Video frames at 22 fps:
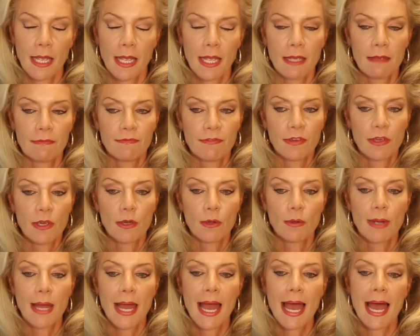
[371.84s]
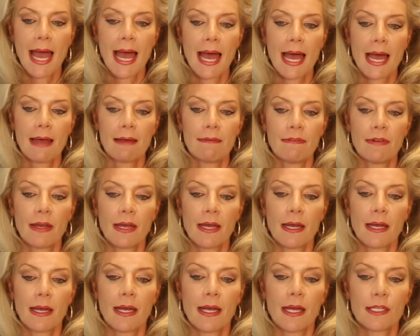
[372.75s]
If you have
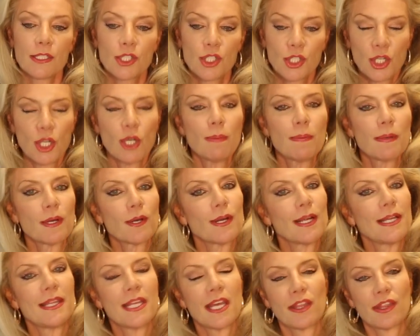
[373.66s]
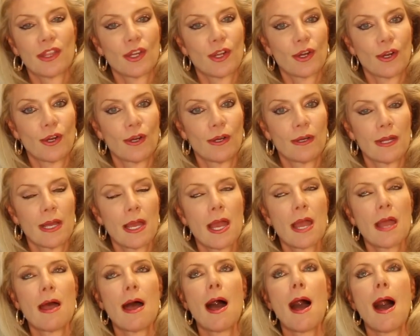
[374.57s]
Jupiter in the third,
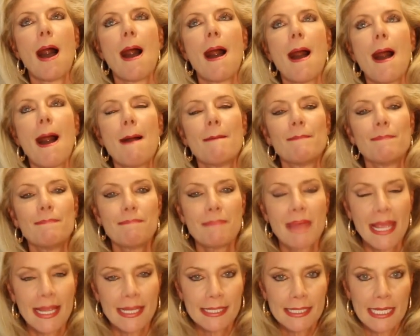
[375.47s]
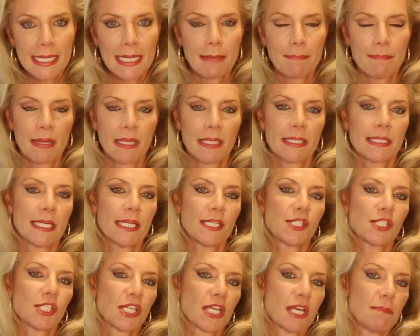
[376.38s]
amazing
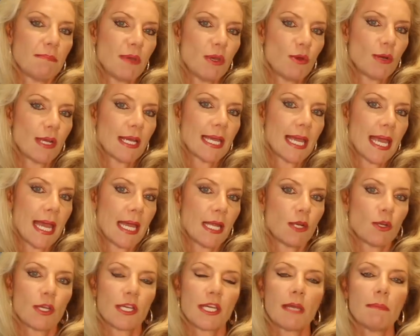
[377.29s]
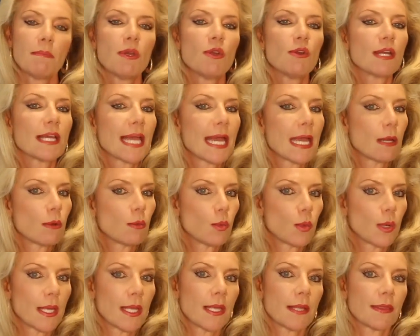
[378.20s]
abilities to communicate
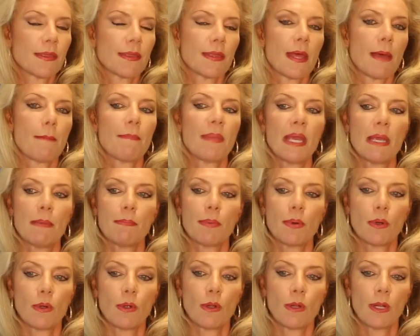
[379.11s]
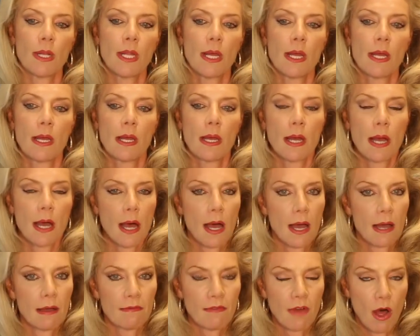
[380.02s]
with people
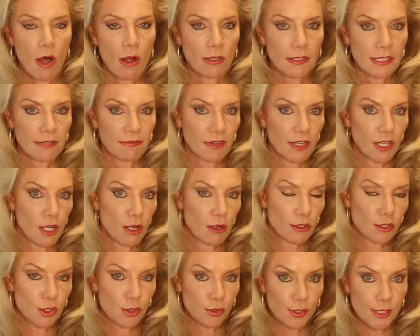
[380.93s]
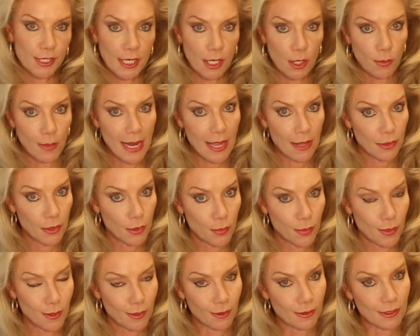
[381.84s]
of all different cultures and around the
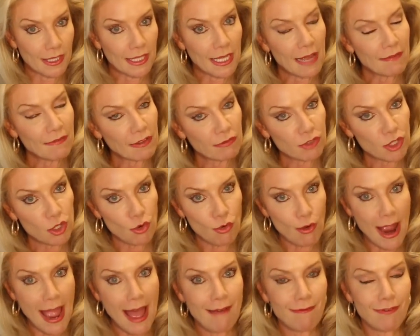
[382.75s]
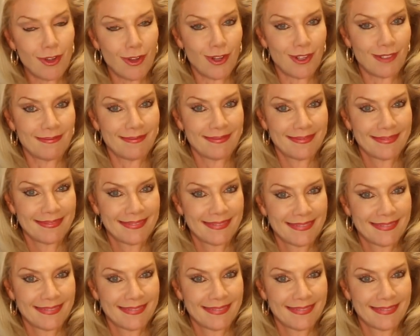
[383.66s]
world, love of travel,